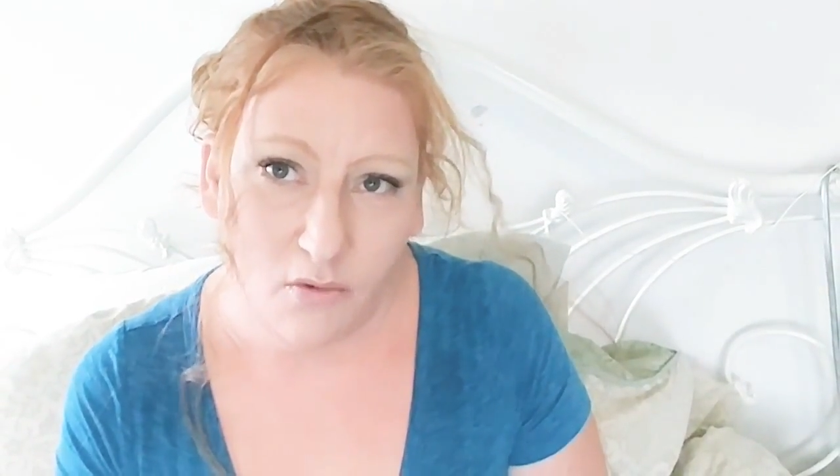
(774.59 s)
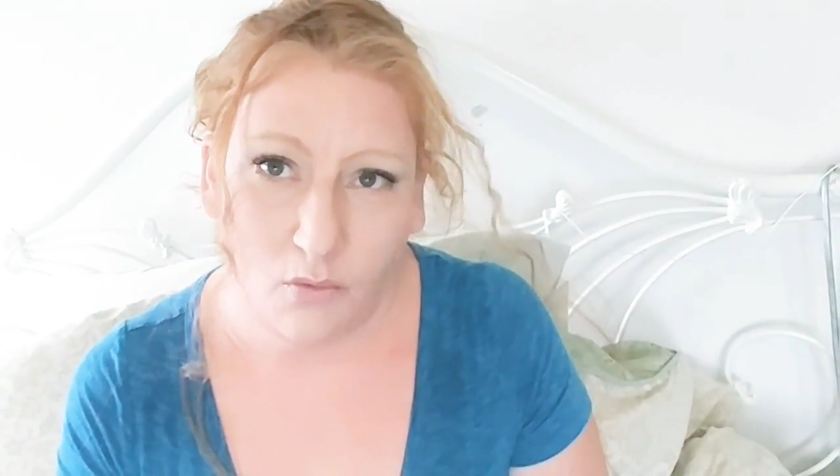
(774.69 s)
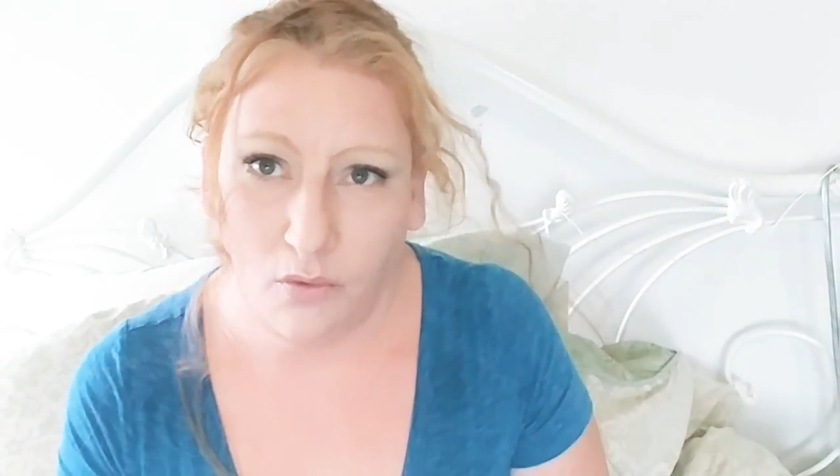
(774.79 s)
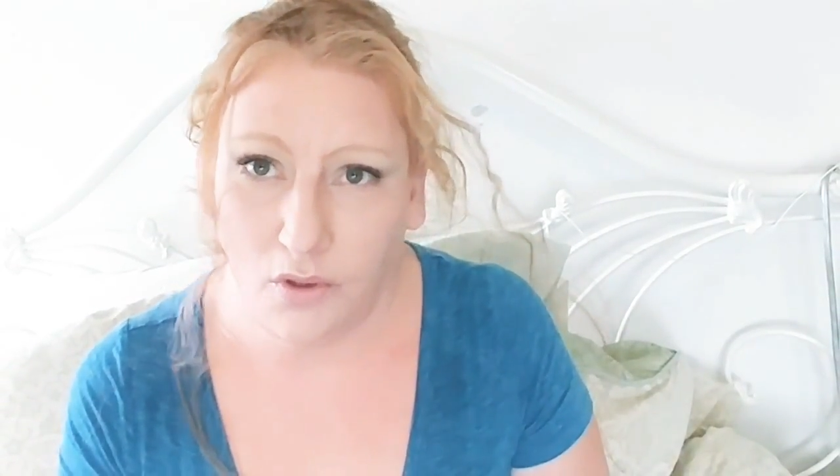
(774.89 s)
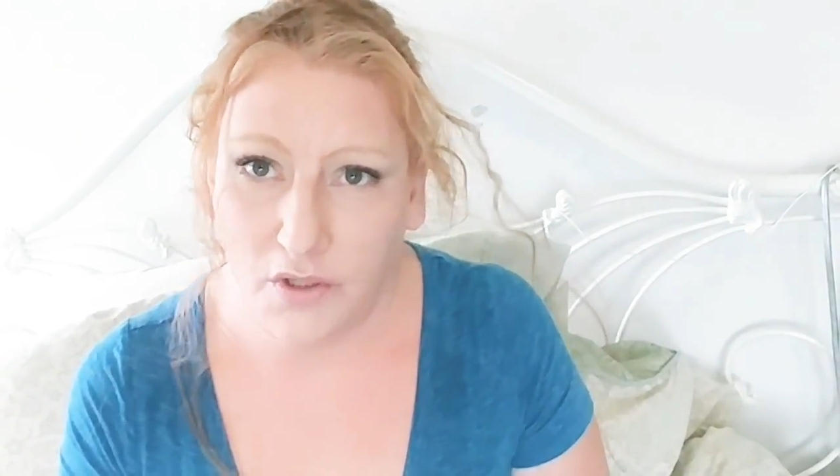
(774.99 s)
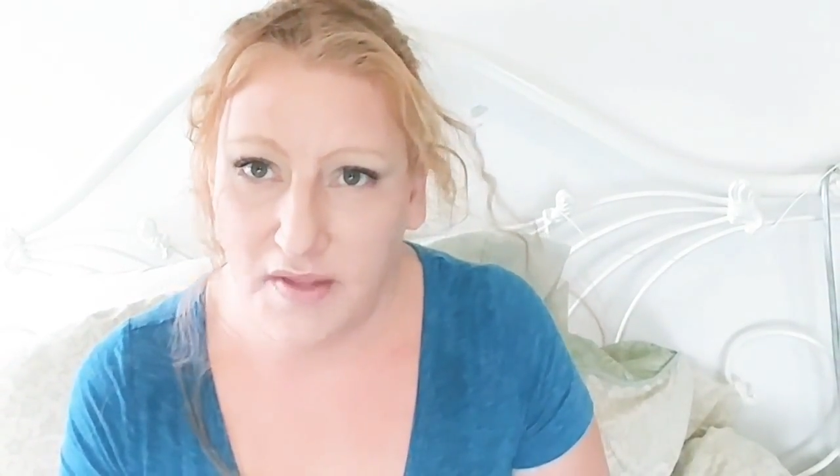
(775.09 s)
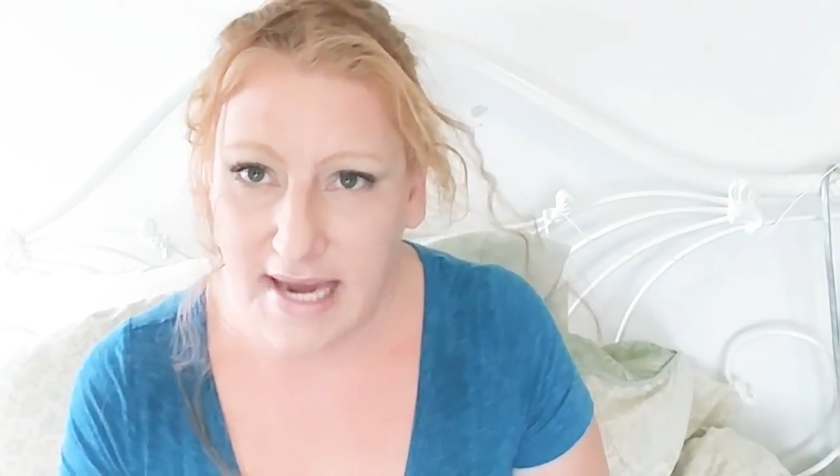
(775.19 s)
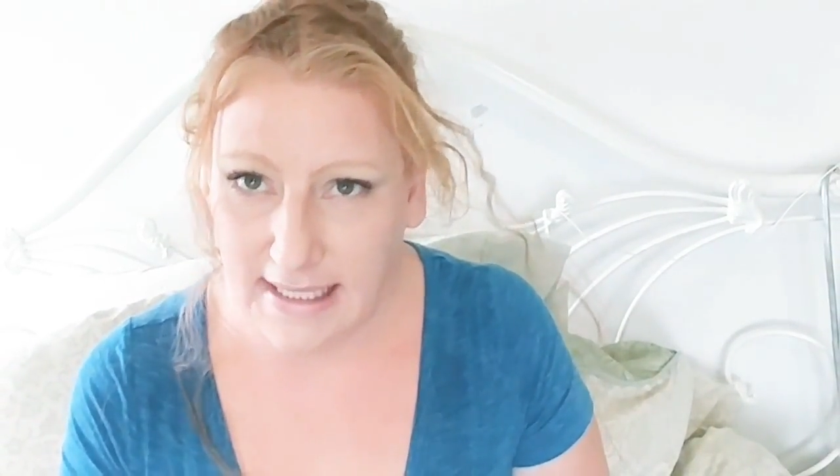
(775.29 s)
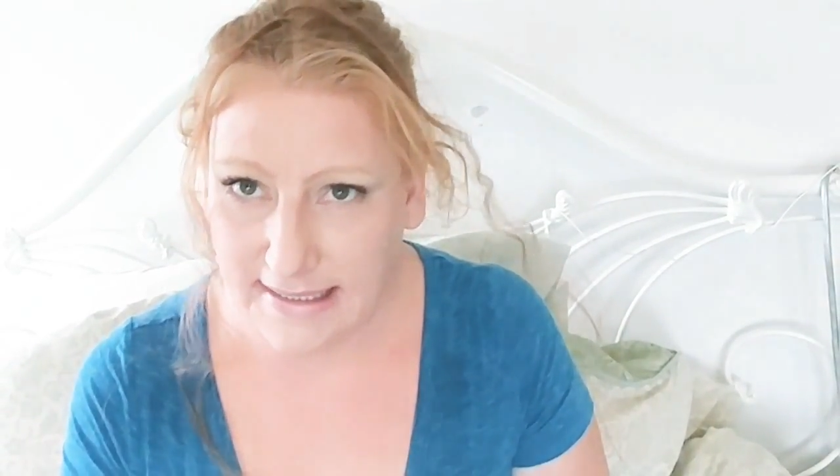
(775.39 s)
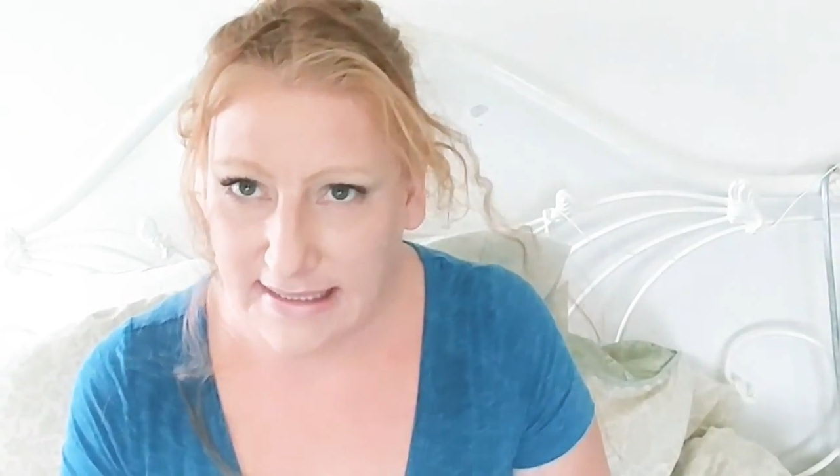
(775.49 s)
or the
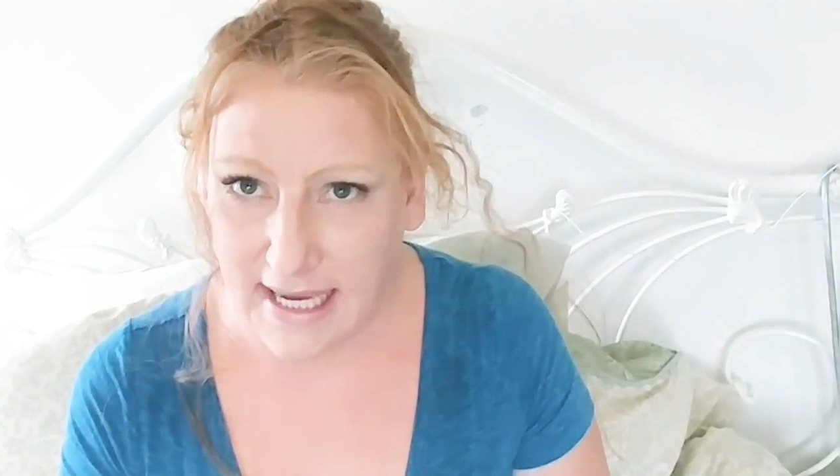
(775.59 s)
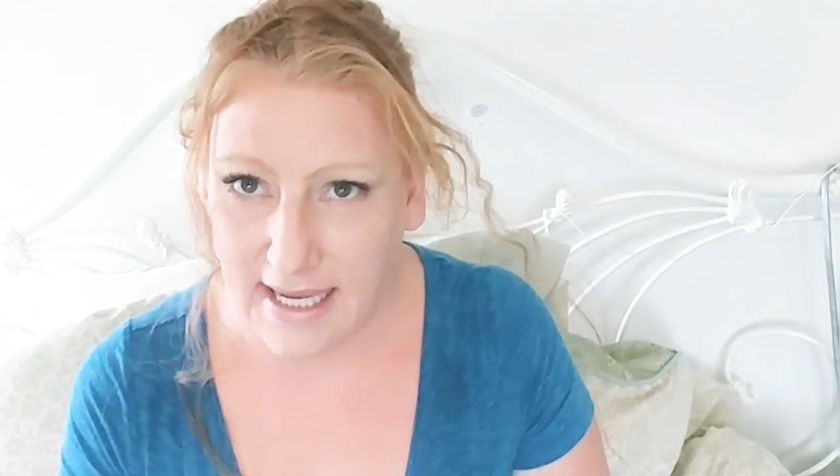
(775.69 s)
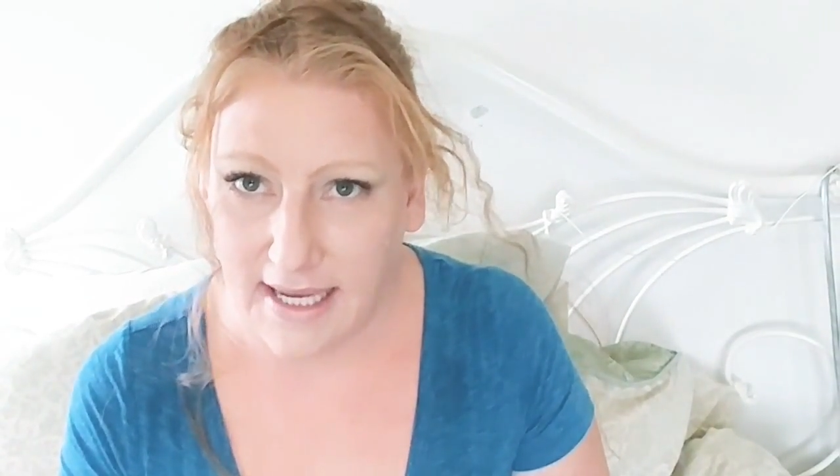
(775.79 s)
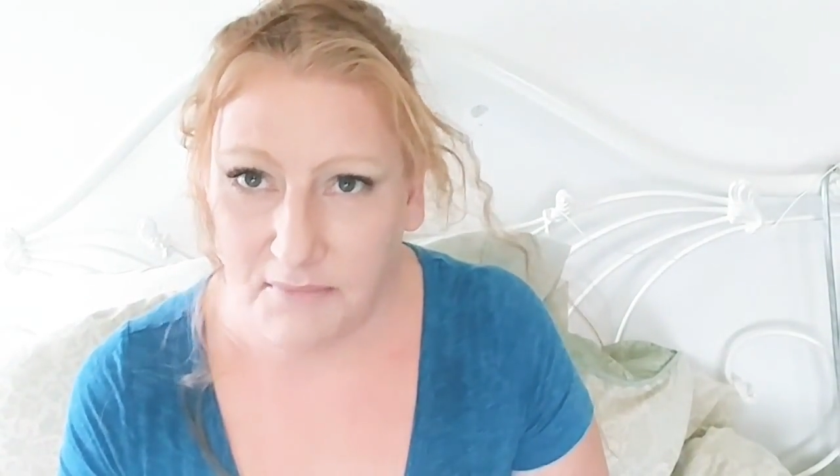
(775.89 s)
next day.